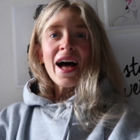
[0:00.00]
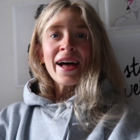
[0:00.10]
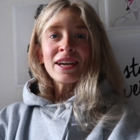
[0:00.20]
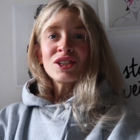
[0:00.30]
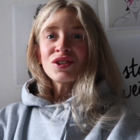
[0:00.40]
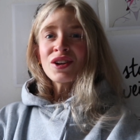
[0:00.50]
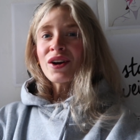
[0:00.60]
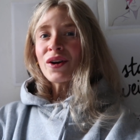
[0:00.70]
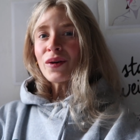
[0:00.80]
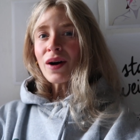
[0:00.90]
And I don't
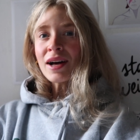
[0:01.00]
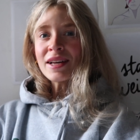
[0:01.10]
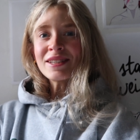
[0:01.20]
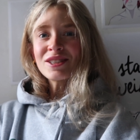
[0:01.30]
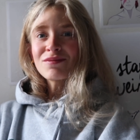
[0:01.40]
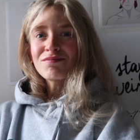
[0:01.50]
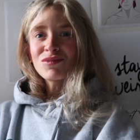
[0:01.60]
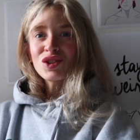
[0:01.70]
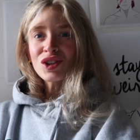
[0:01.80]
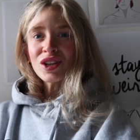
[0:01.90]
know, I
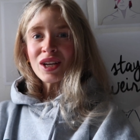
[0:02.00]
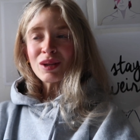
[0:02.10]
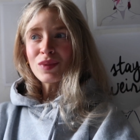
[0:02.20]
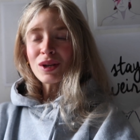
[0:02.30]
took it,